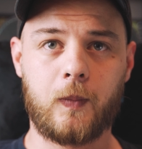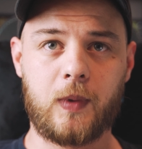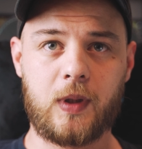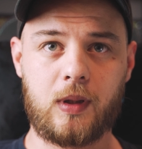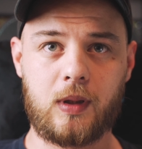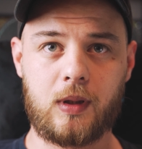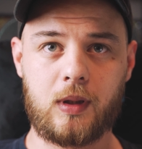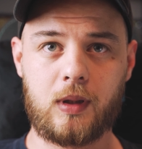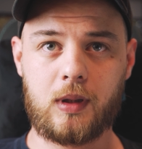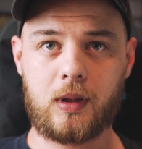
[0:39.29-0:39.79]

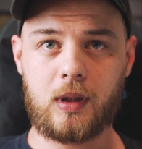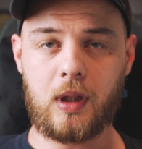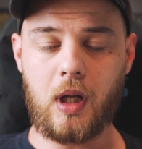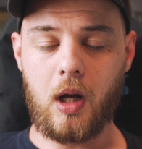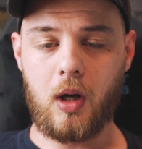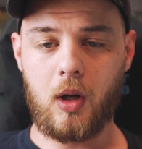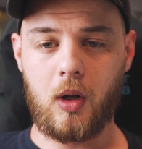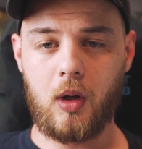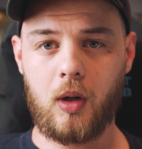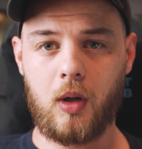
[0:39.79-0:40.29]

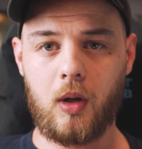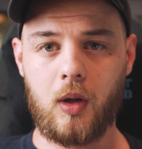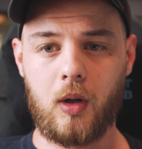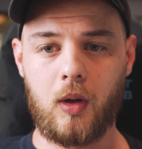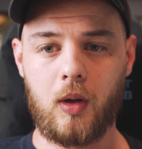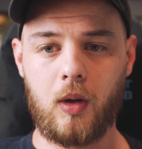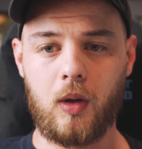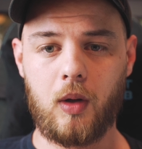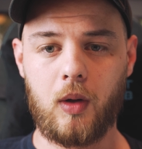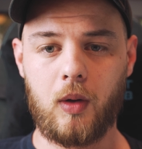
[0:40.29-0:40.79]

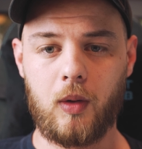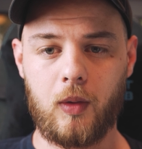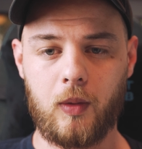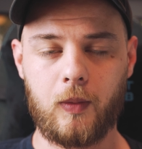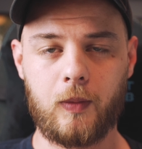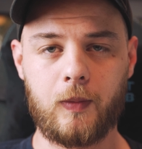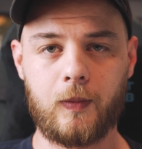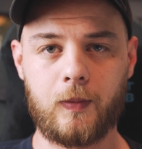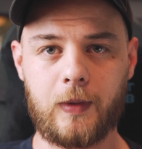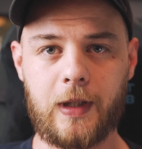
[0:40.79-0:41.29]
So
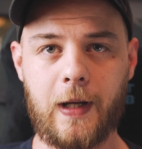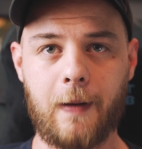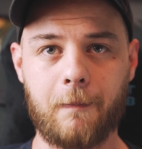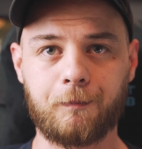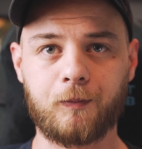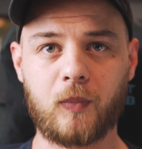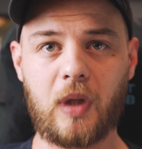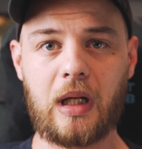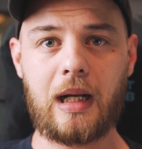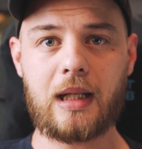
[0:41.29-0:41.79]
yeah,
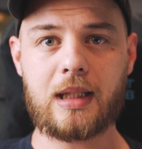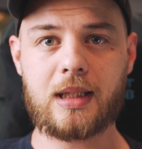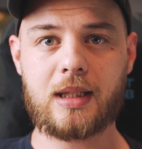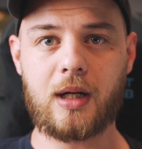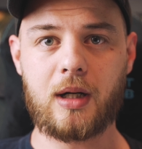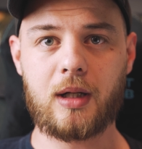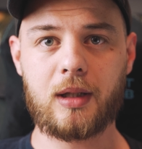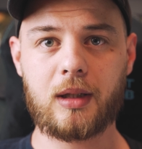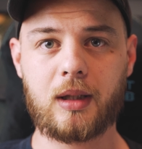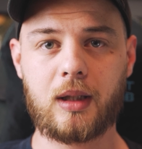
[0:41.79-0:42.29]
let's
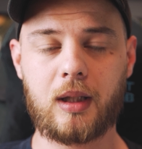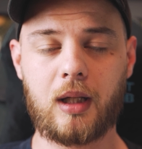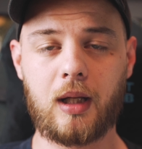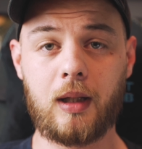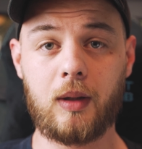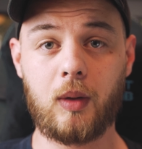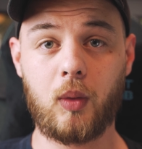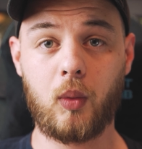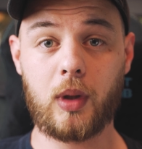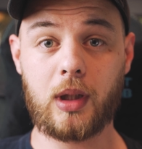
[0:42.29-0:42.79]
start
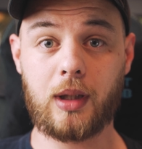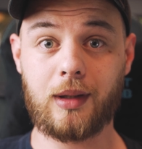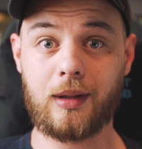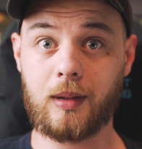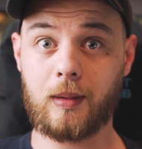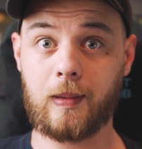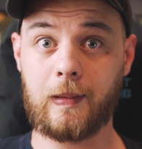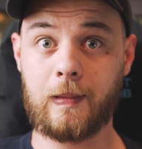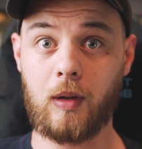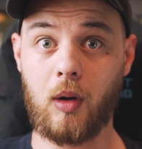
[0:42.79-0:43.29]

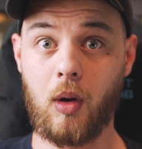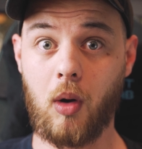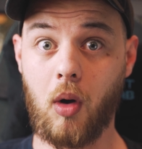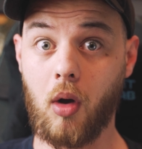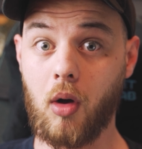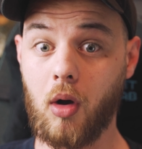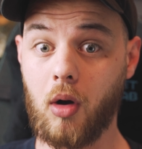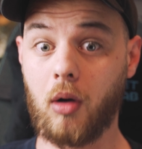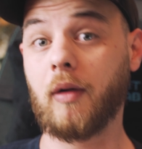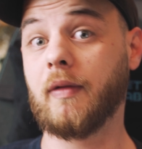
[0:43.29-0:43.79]
with
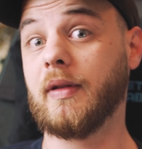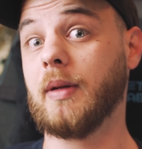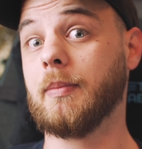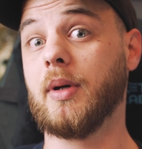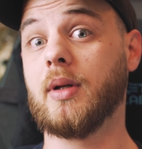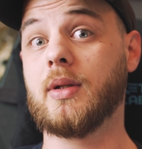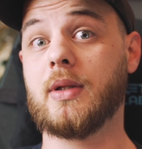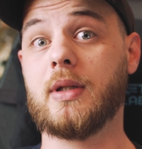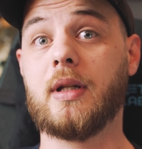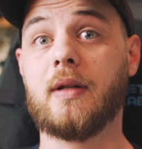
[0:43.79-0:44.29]
all of the
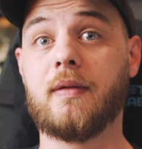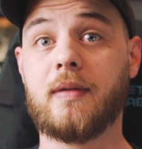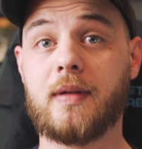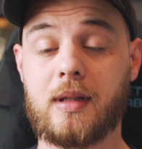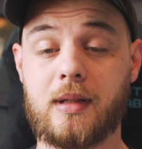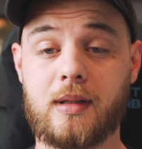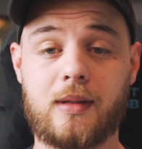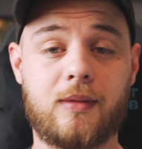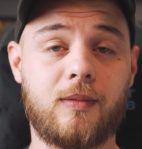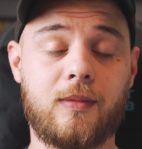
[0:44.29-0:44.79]

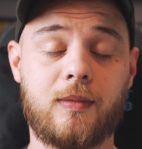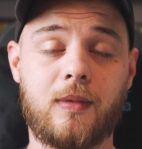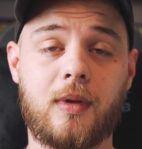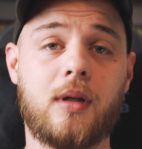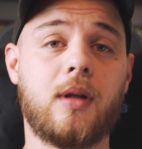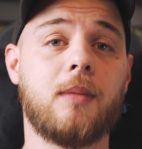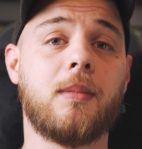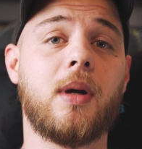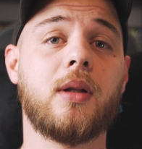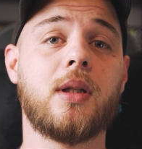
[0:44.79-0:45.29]
positives
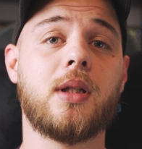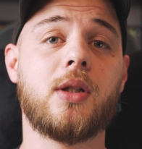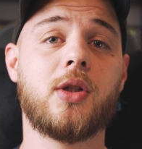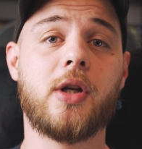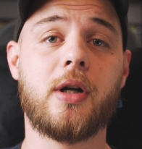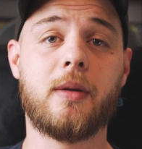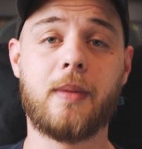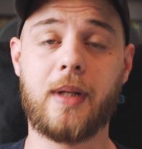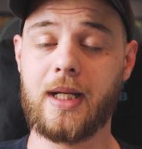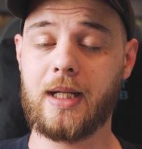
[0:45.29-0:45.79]
about this
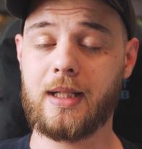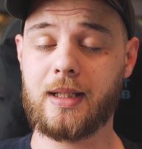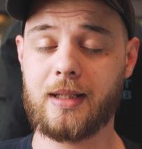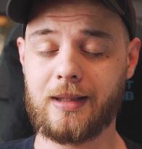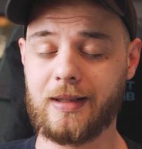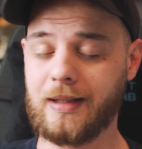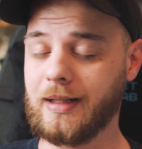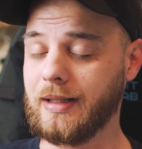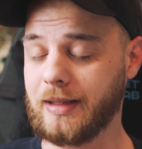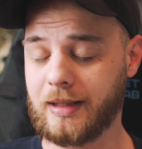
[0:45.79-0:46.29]
chair because
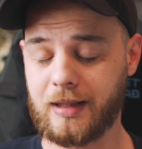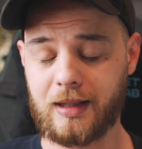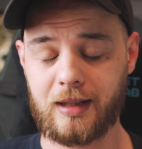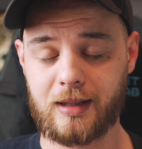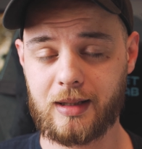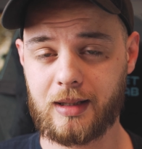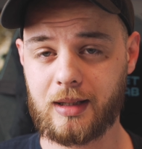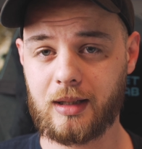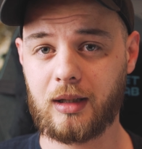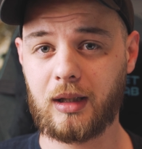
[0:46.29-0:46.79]
the list
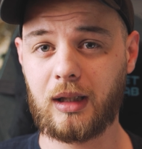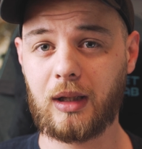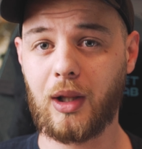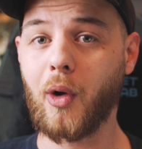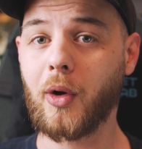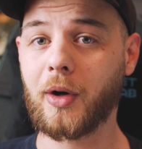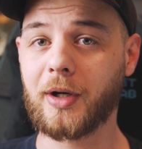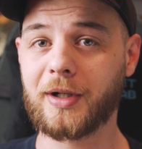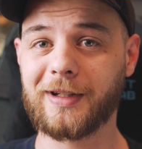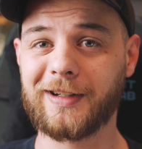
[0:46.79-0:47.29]
is
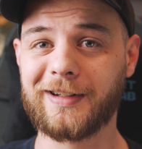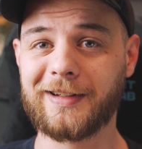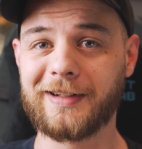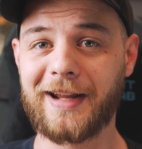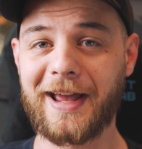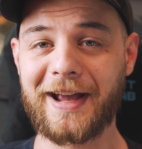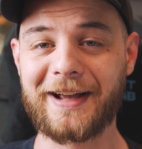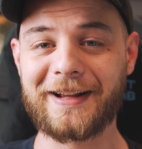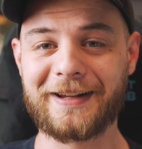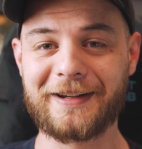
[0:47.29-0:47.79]
longer than the
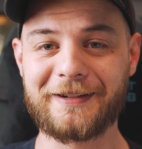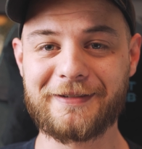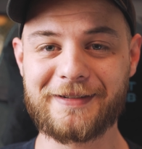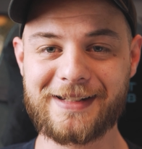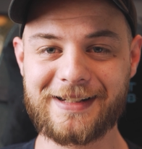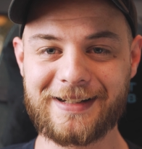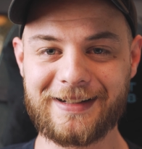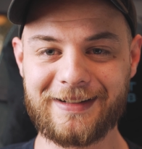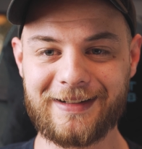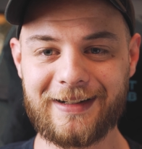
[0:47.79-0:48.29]

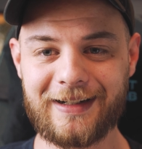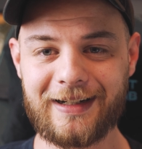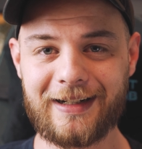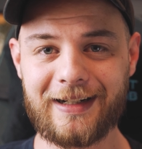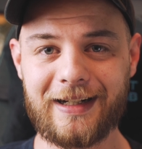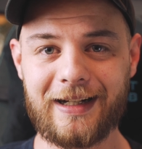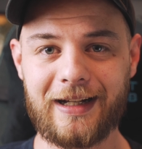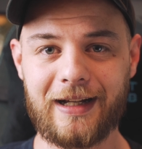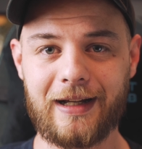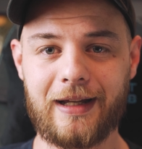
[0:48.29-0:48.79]
negatives.
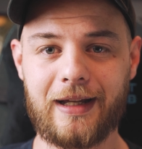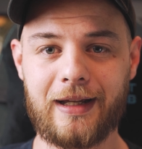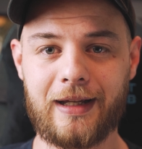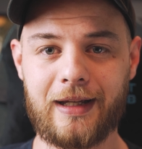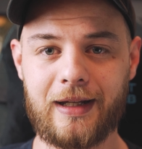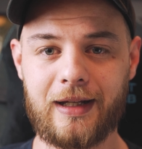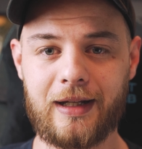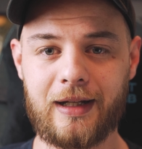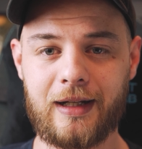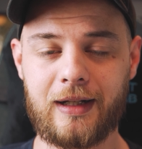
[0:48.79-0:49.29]

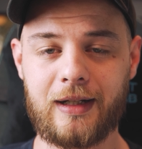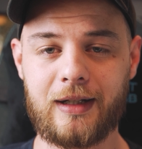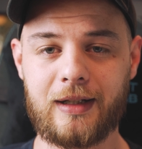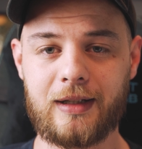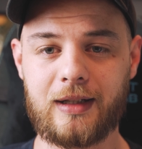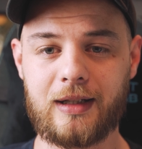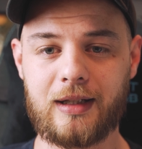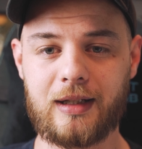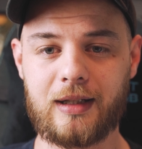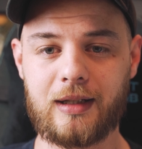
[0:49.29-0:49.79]
And